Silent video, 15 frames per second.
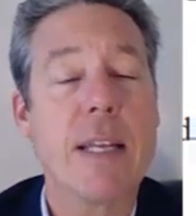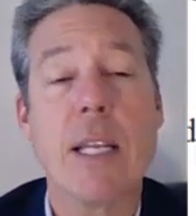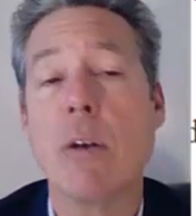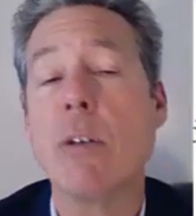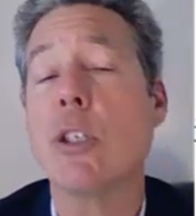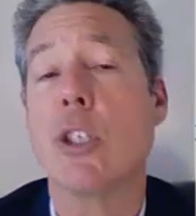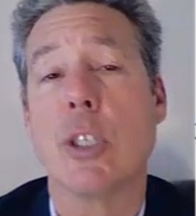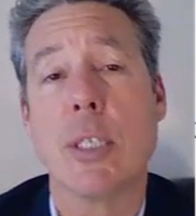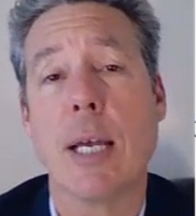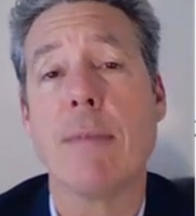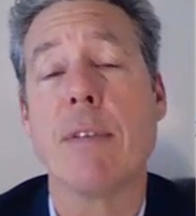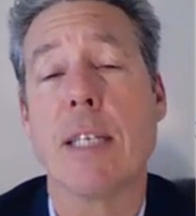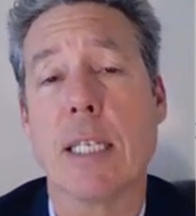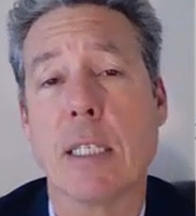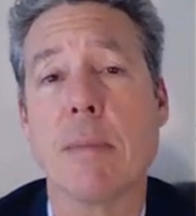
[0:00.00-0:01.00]
And if they don't, you
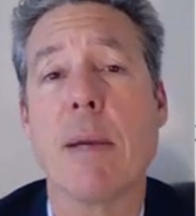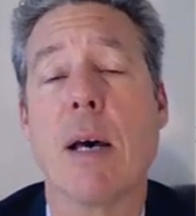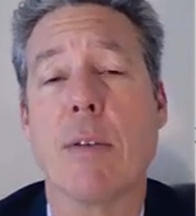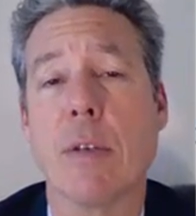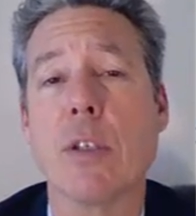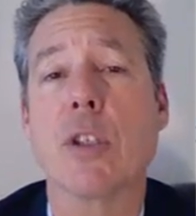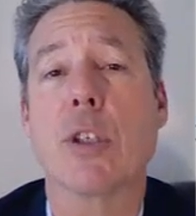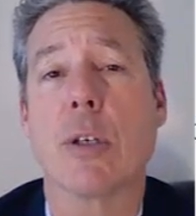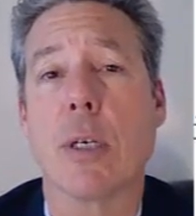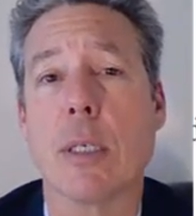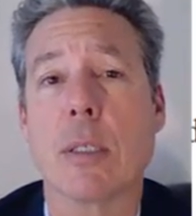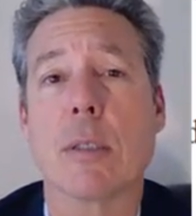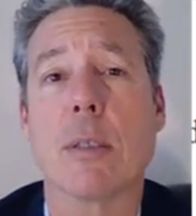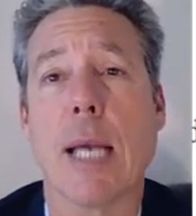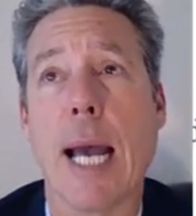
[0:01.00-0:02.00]
should definitely get some health
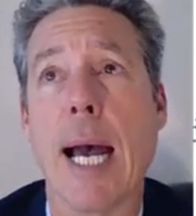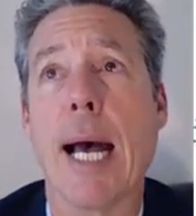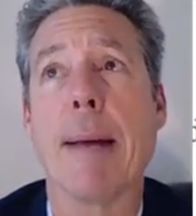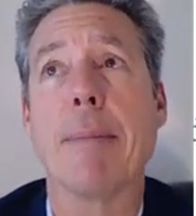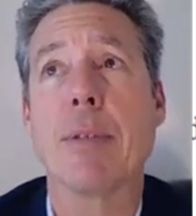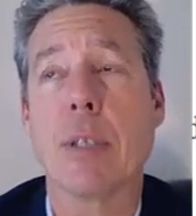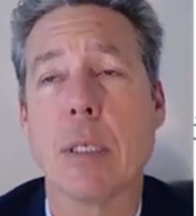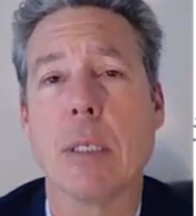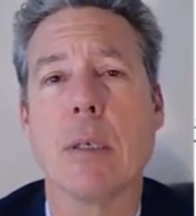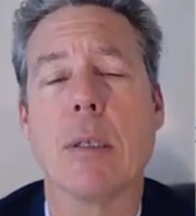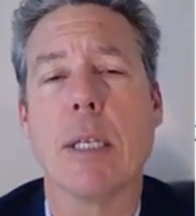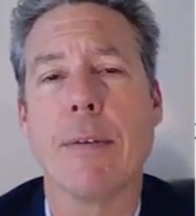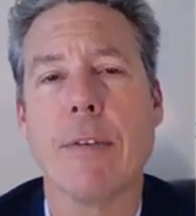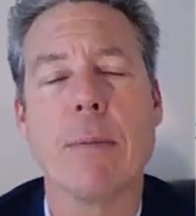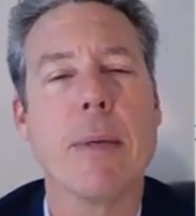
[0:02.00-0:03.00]
insurance.
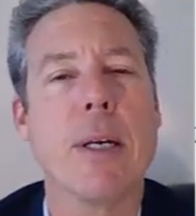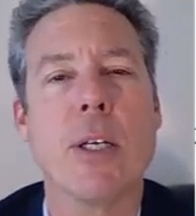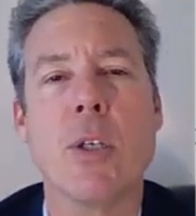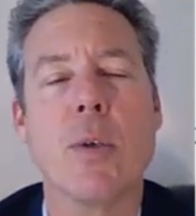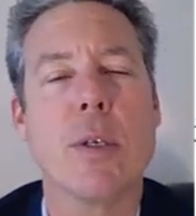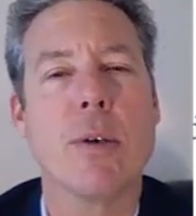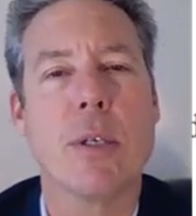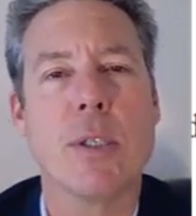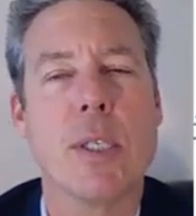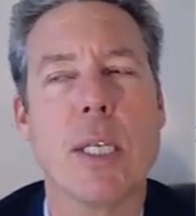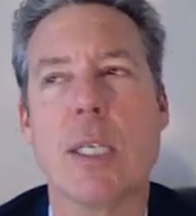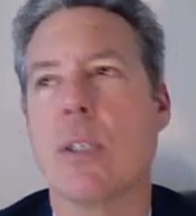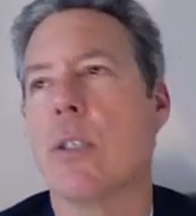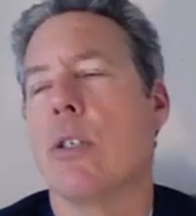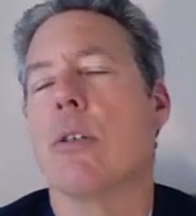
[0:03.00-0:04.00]
Absolutely. If you're married to a
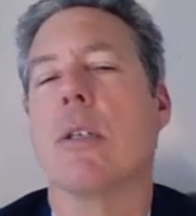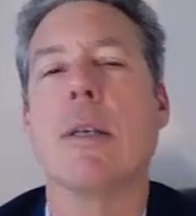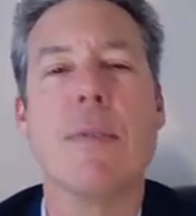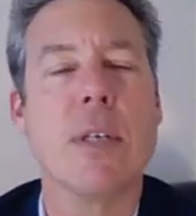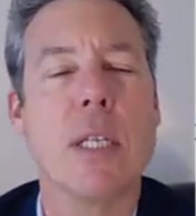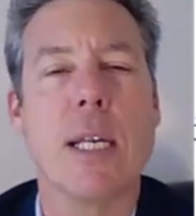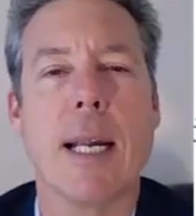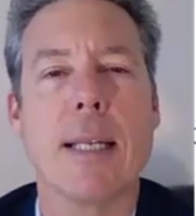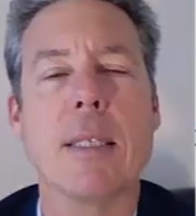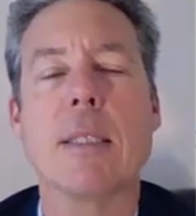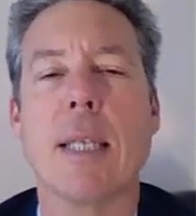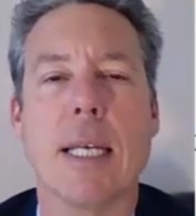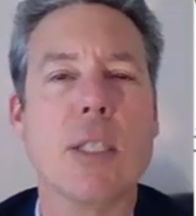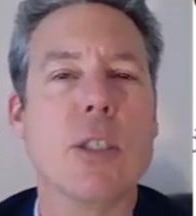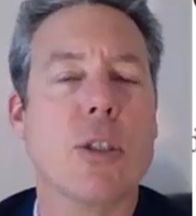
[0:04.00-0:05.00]
U S citizen, you're living in
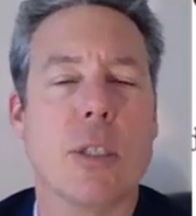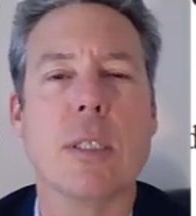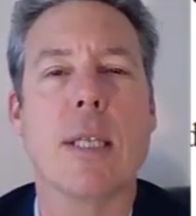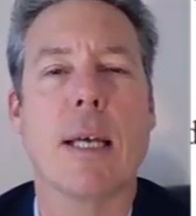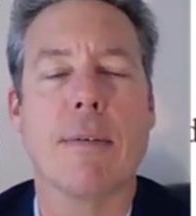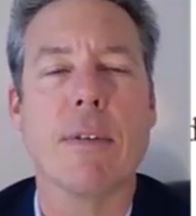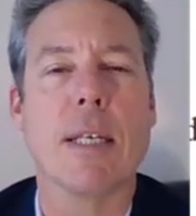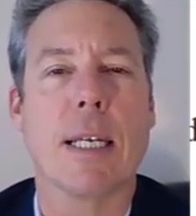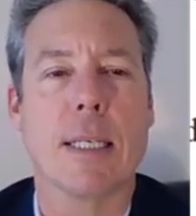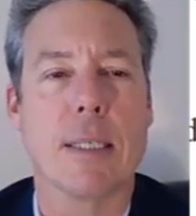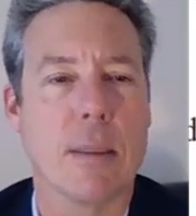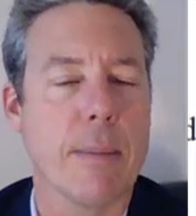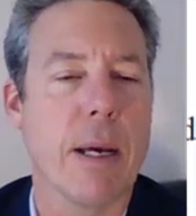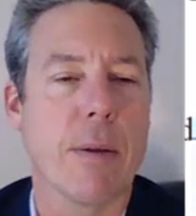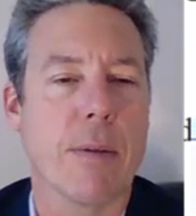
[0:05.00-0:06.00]
the United States, you should
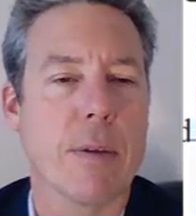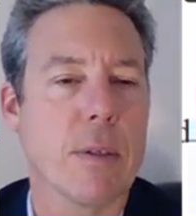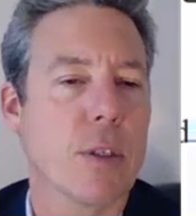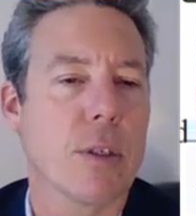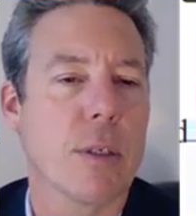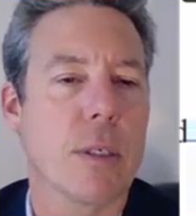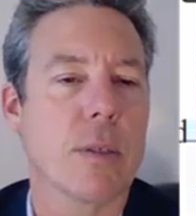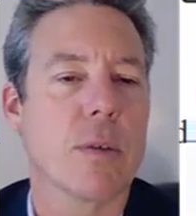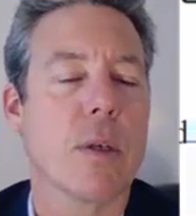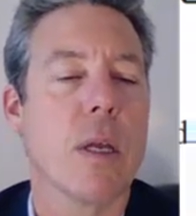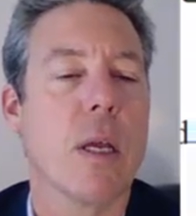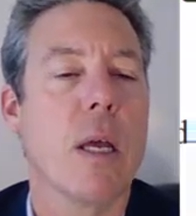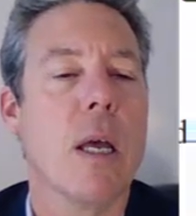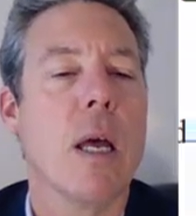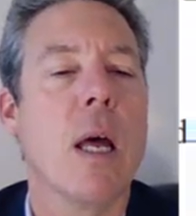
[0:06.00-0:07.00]
definitely get some health
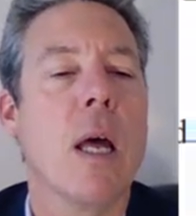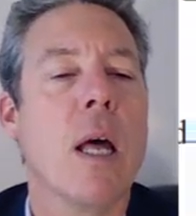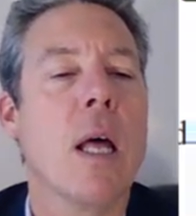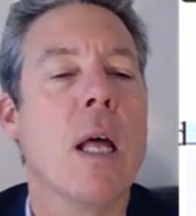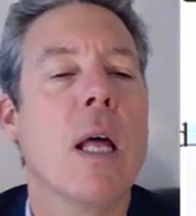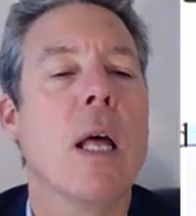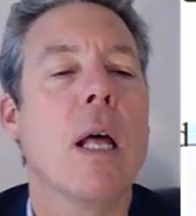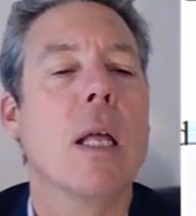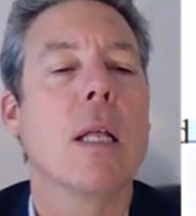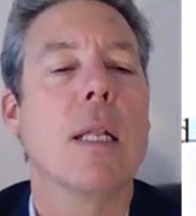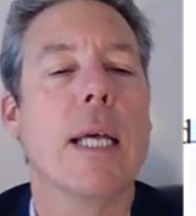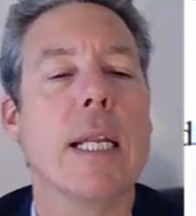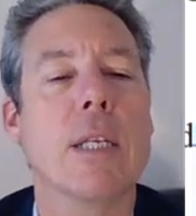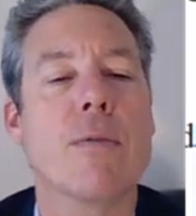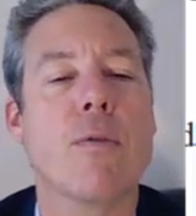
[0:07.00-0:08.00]
insurance.
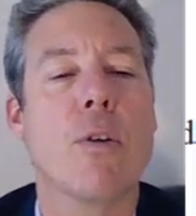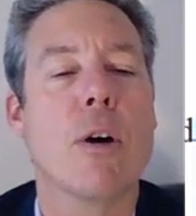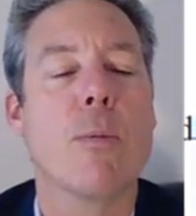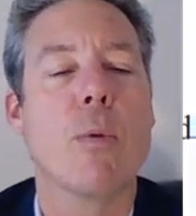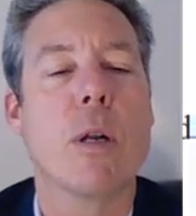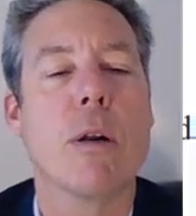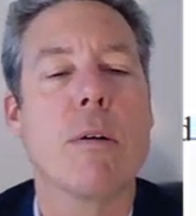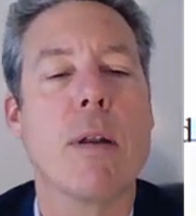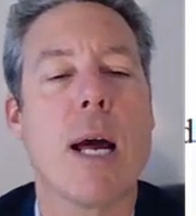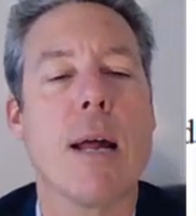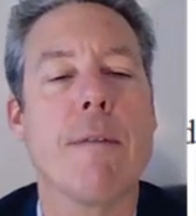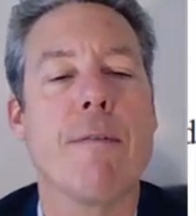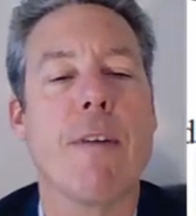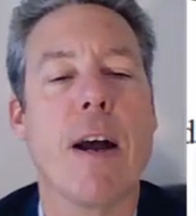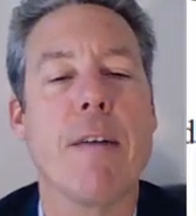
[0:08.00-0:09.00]
The latest form one
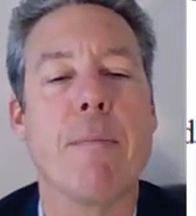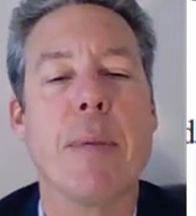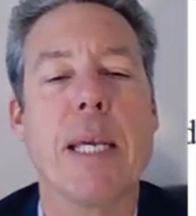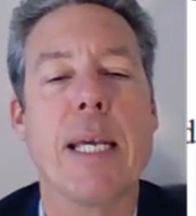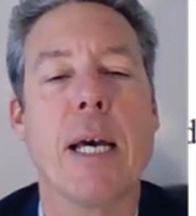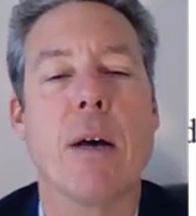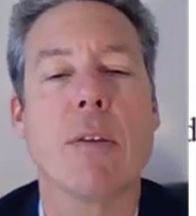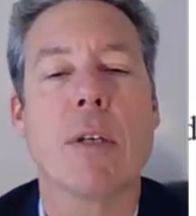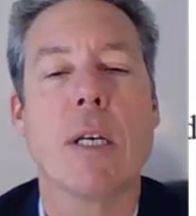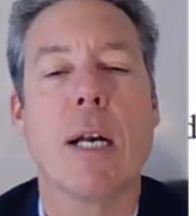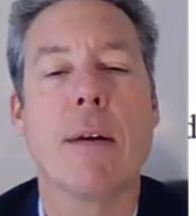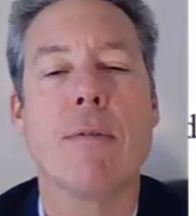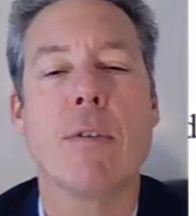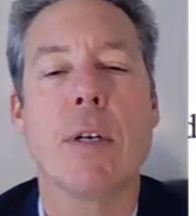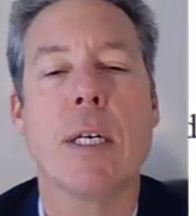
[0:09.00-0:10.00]
oh nine five B,
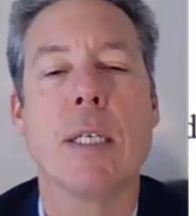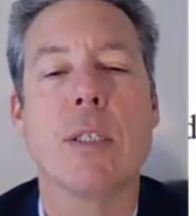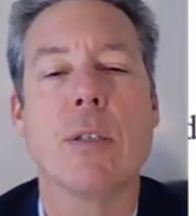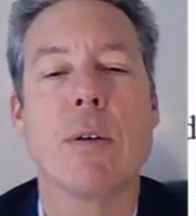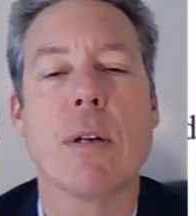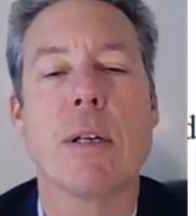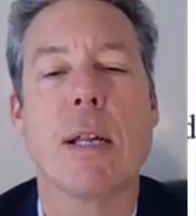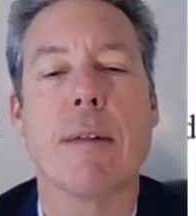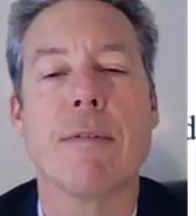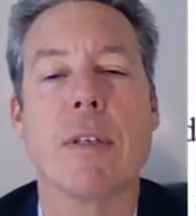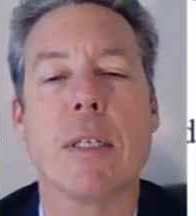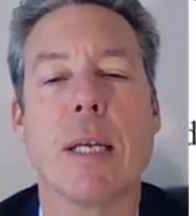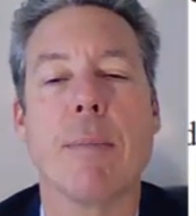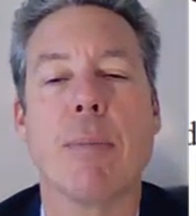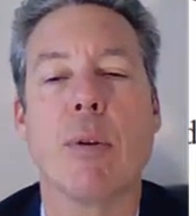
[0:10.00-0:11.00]
health coverage, and one
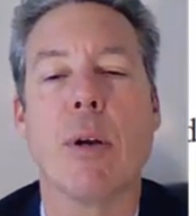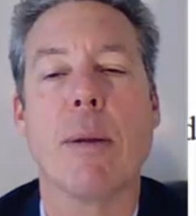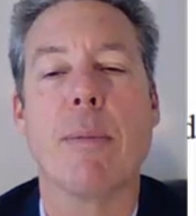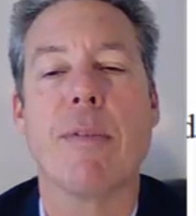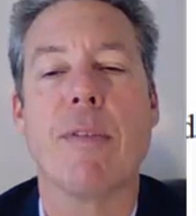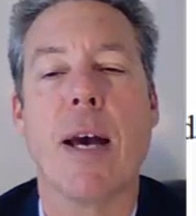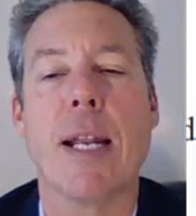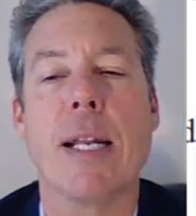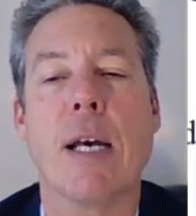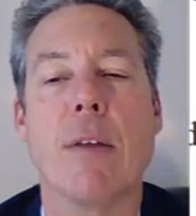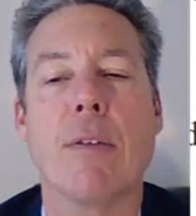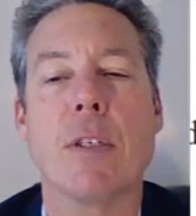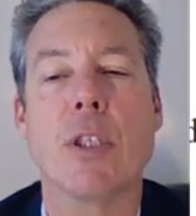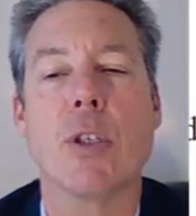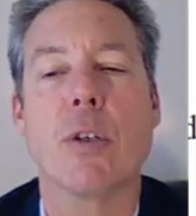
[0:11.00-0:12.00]
oh nine five, employee
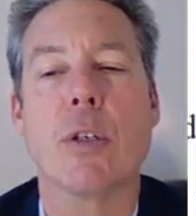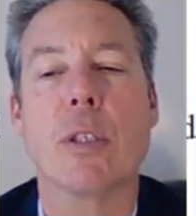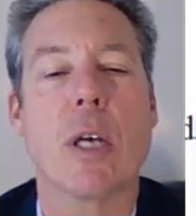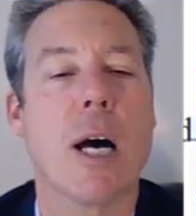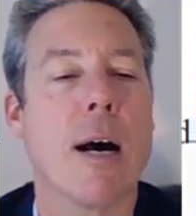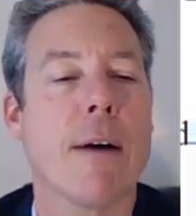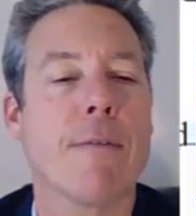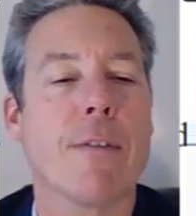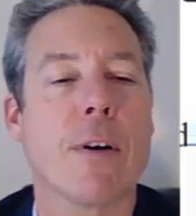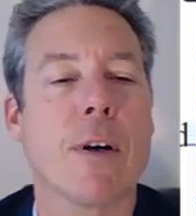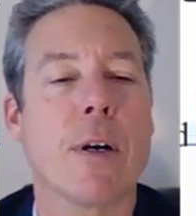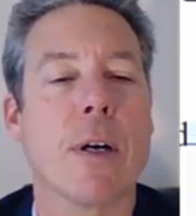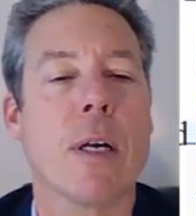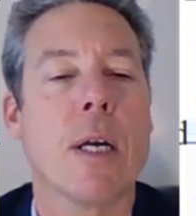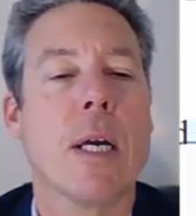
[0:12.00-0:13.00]
provided health insurance
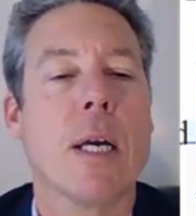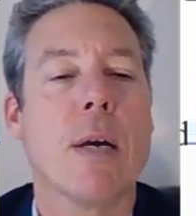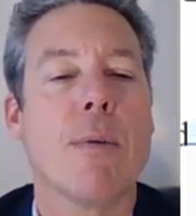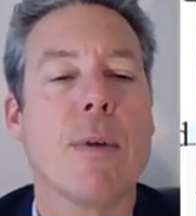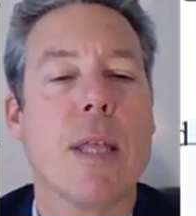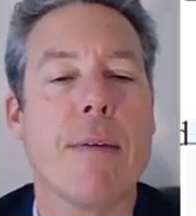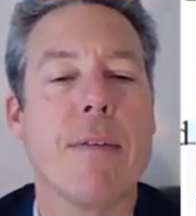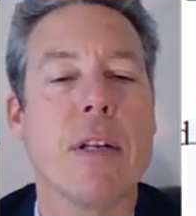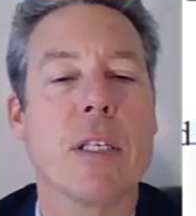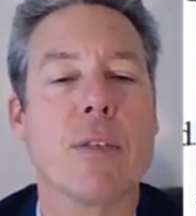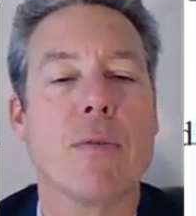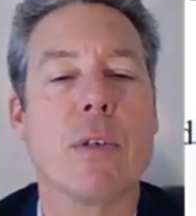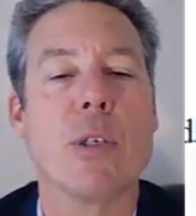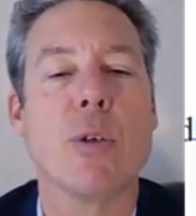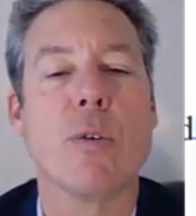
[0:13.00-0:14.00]
offer with
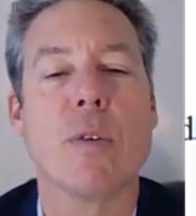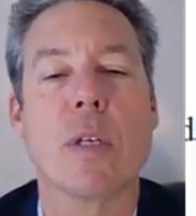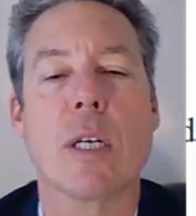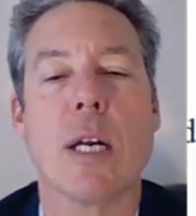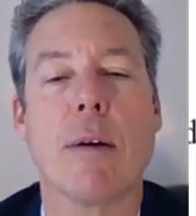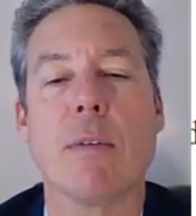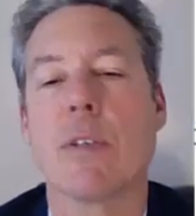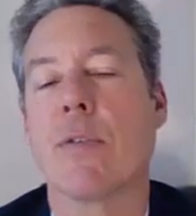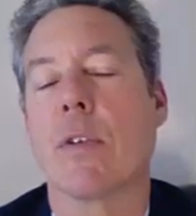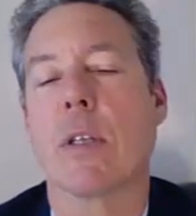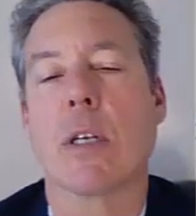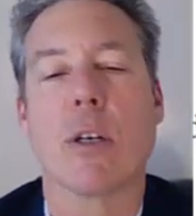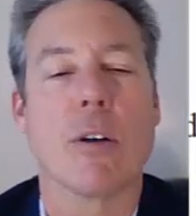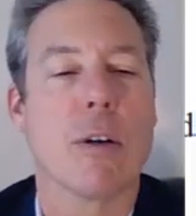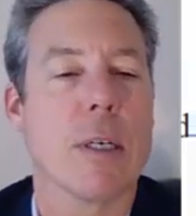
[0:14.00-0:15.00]
evidence of renewal of
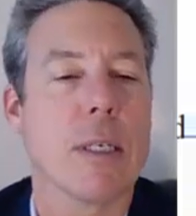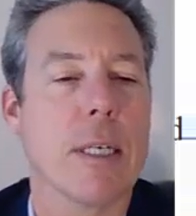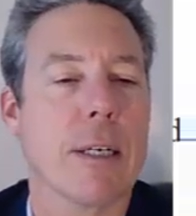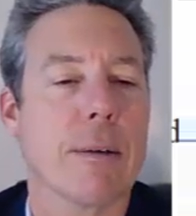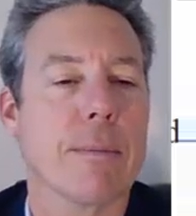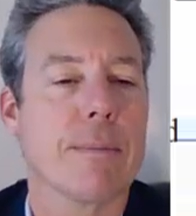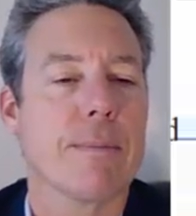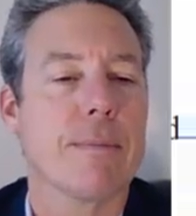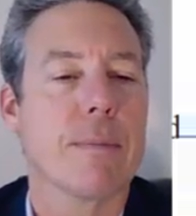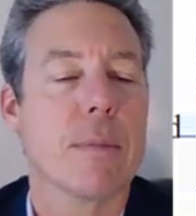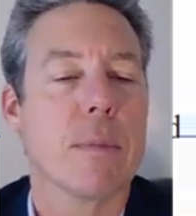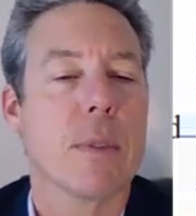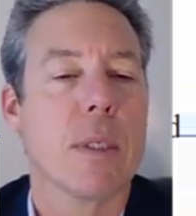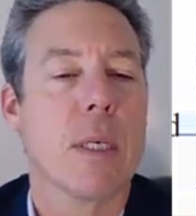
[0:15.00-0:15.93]
coverage for the current year.